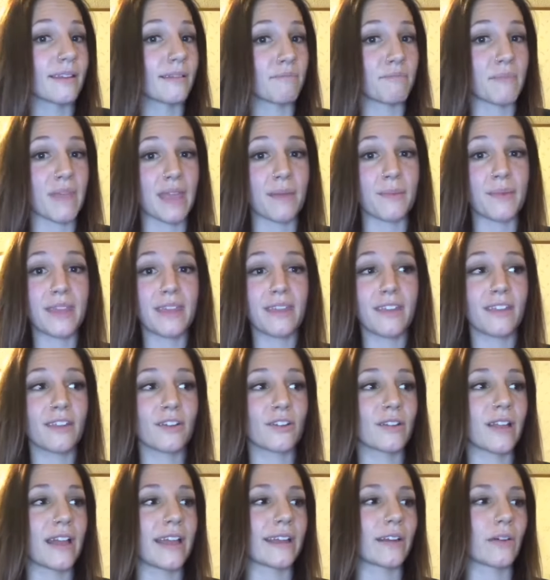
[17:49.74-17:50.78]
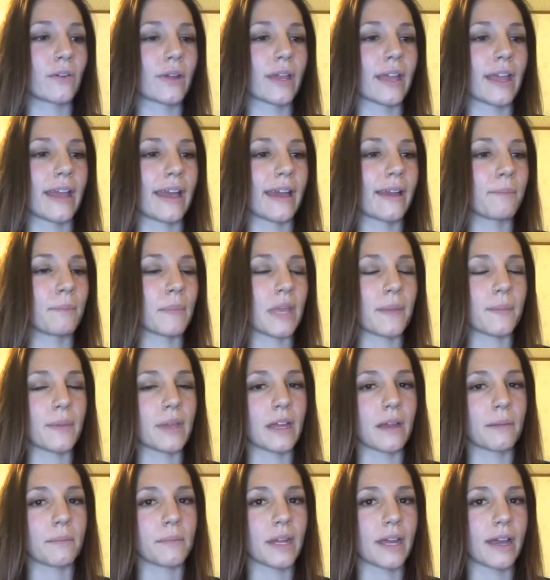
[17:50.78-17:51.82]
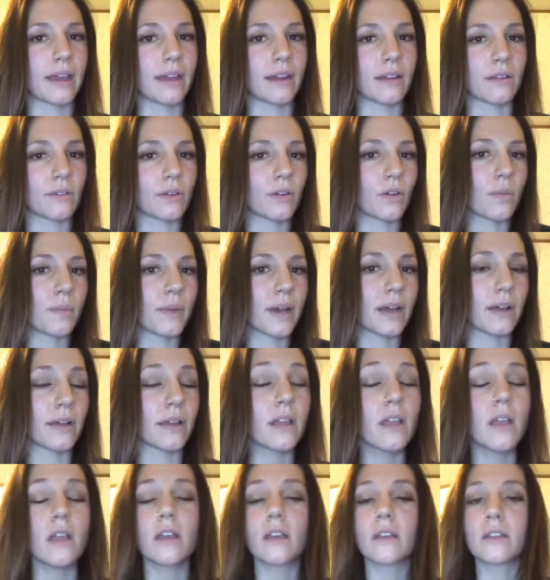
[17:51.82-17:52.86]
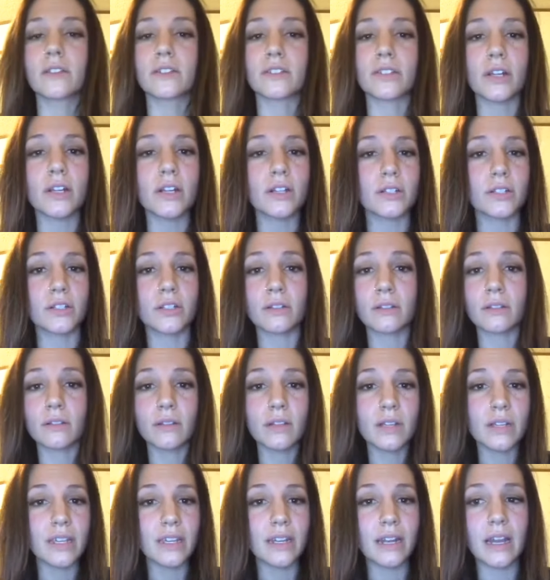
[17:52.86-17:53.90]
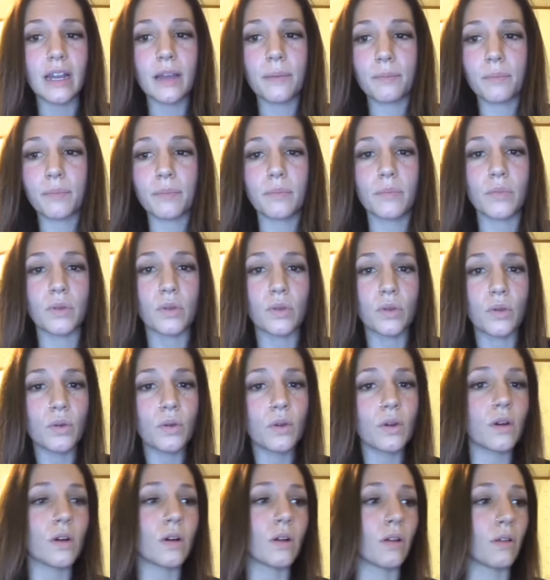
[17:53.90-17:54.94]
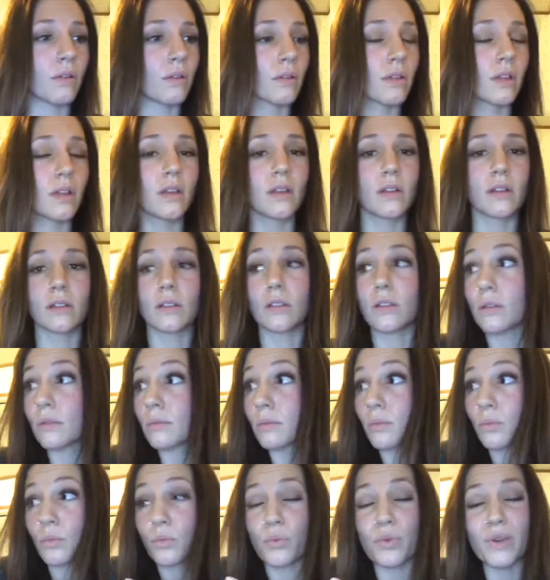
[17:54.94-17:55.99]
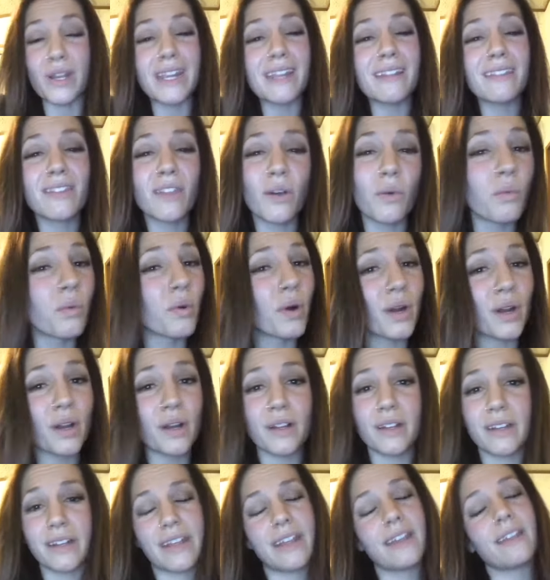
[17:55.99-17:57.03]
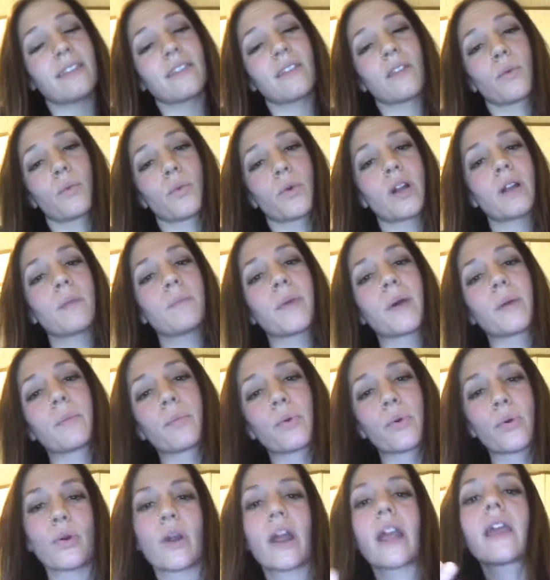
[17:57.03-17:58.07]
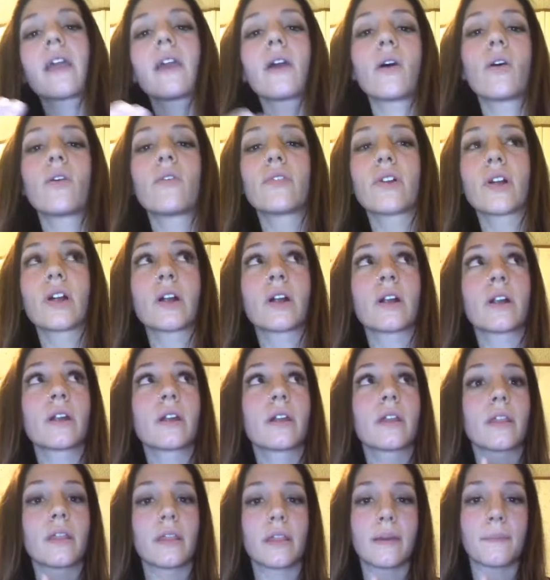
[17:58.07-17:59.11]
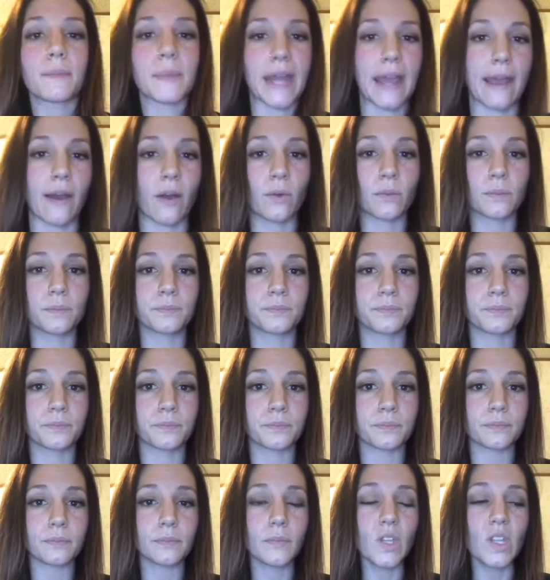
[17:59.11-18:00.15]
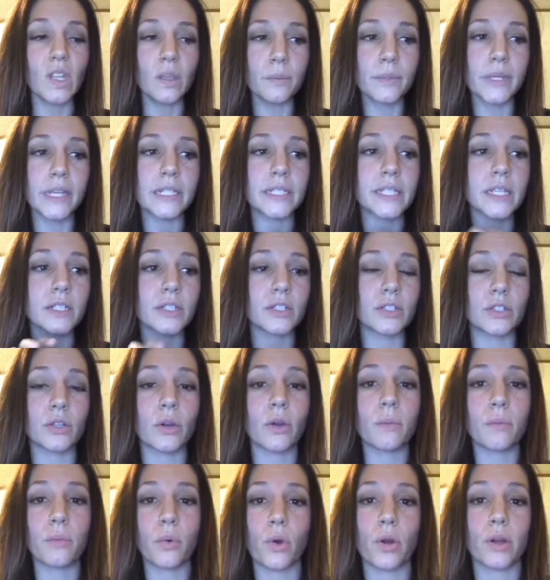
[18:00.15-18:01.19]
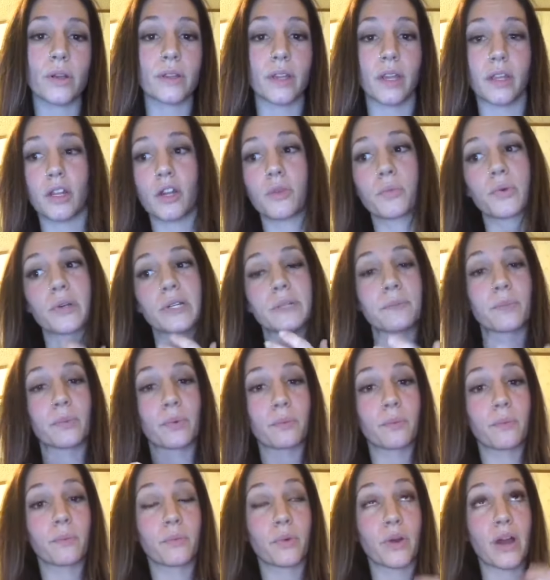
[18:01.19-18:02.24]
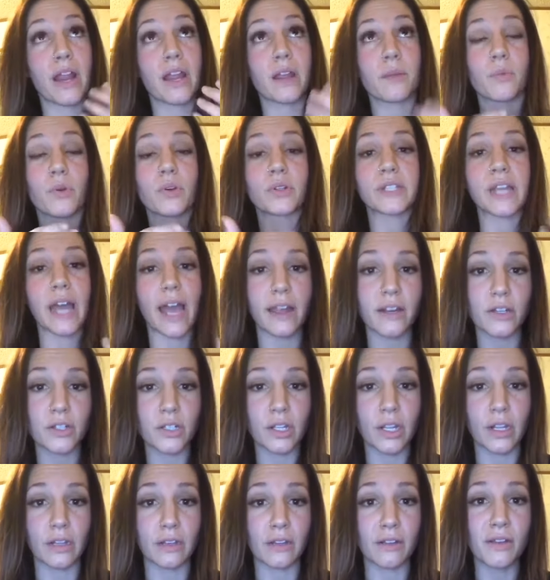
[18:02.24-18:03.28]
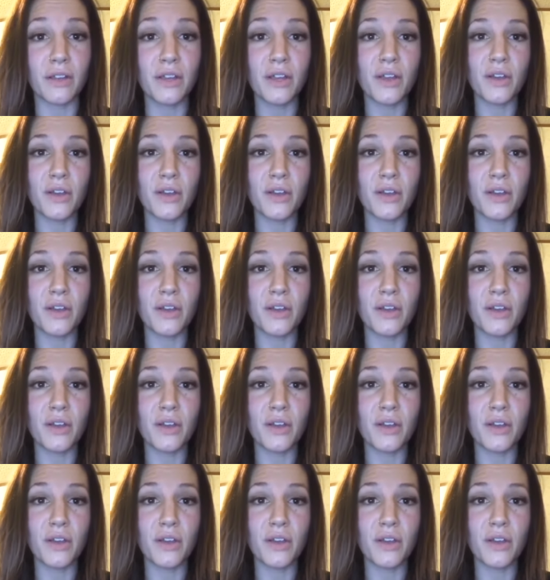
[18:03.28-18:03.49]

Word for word: maybe you're like, okay, I, maybe I'm not, I don't know about. Search, look it up, Google, L- read the word, get in the word, but pray over them now. Because it's so important that you're pr- praying protection